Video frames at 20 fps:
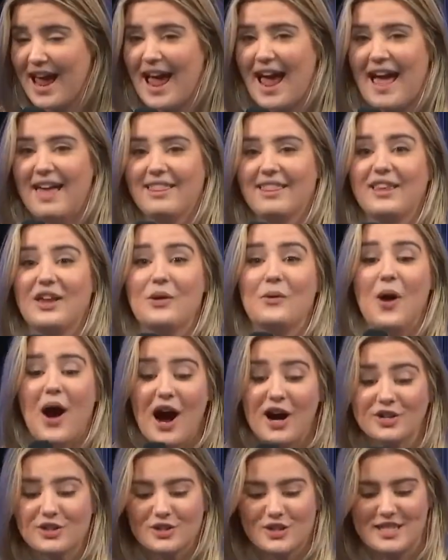and you
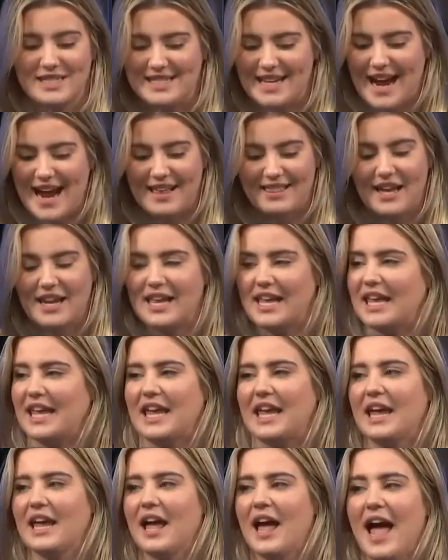understand that
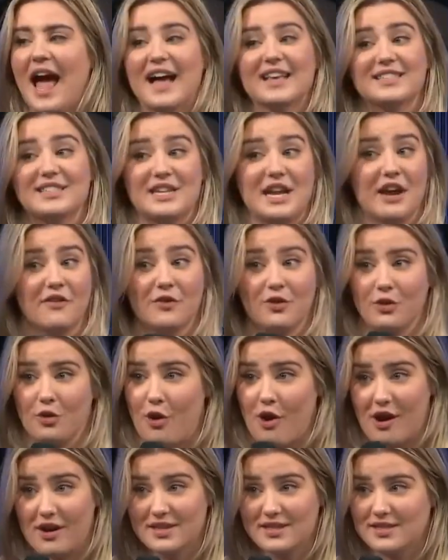he has never
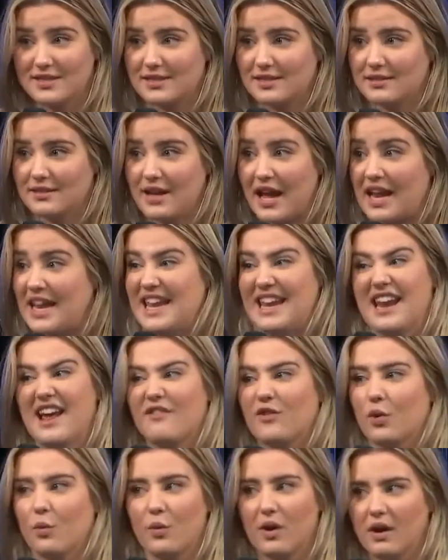lost and he
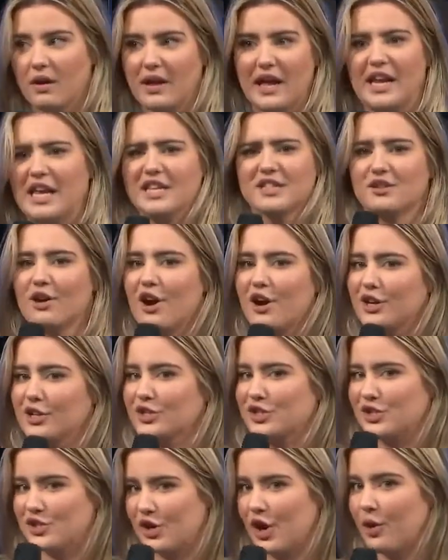never will, and he's not going to
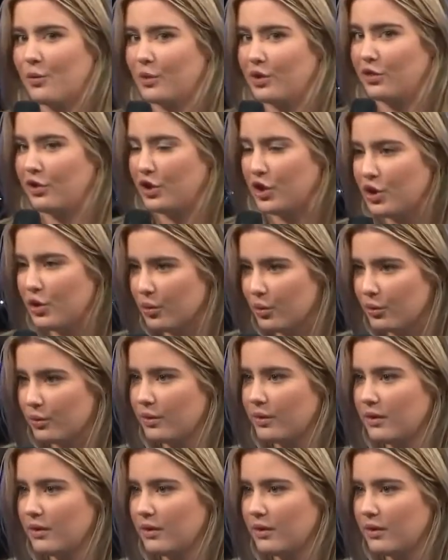start with you.